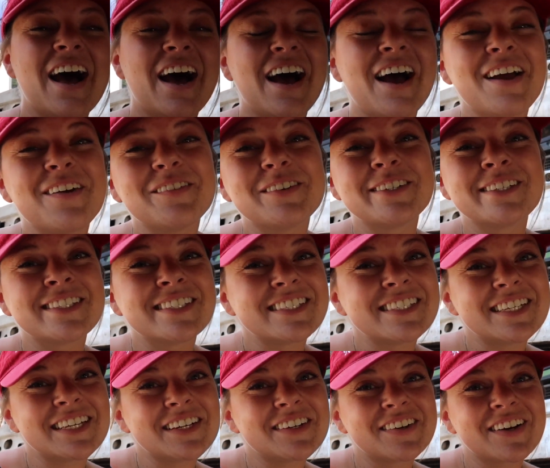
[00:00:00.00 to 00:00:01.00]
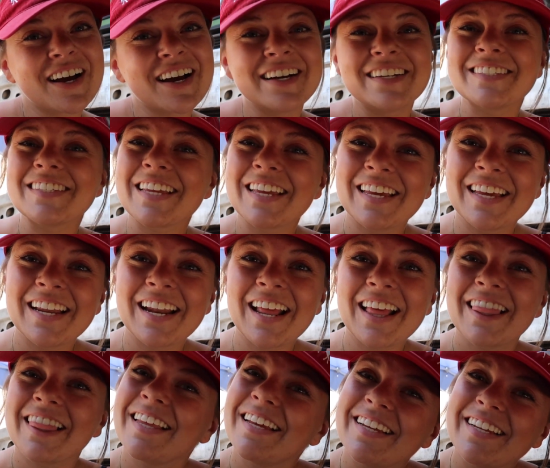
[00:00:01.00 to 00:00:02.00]
I will see you guys in
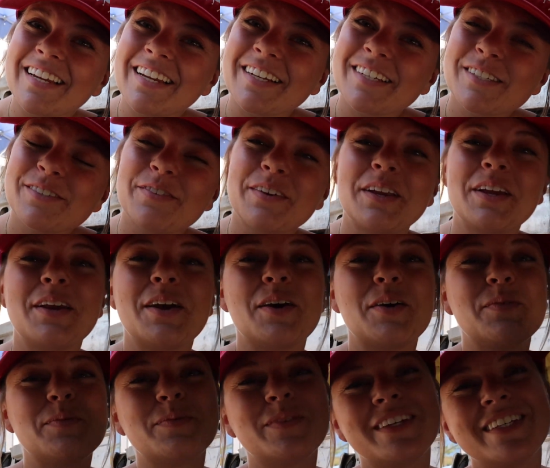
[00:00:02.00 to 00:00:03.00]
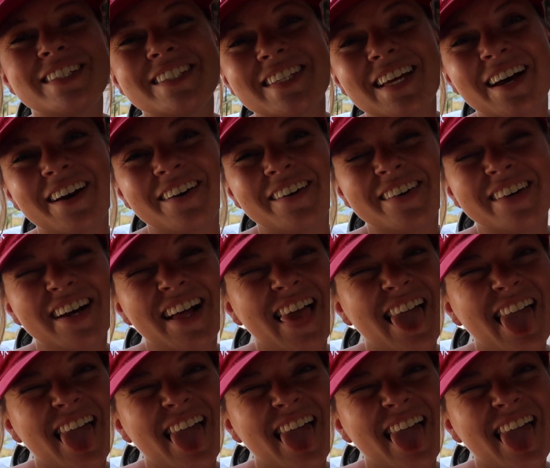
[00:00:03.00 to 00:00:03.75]
the next video. Peace out.